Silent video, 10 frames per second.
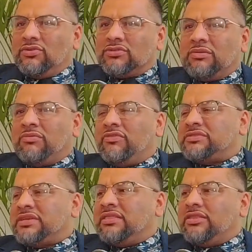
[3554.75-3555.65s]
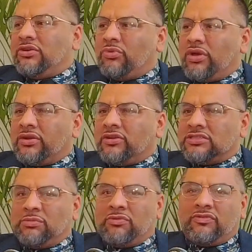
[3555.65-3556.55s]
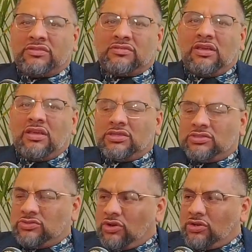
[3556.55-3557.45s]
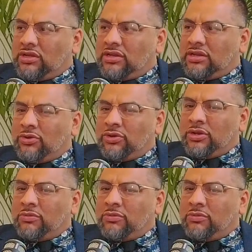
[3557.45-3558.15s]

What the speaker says: Some of us get there quicker, some of us start at an earlier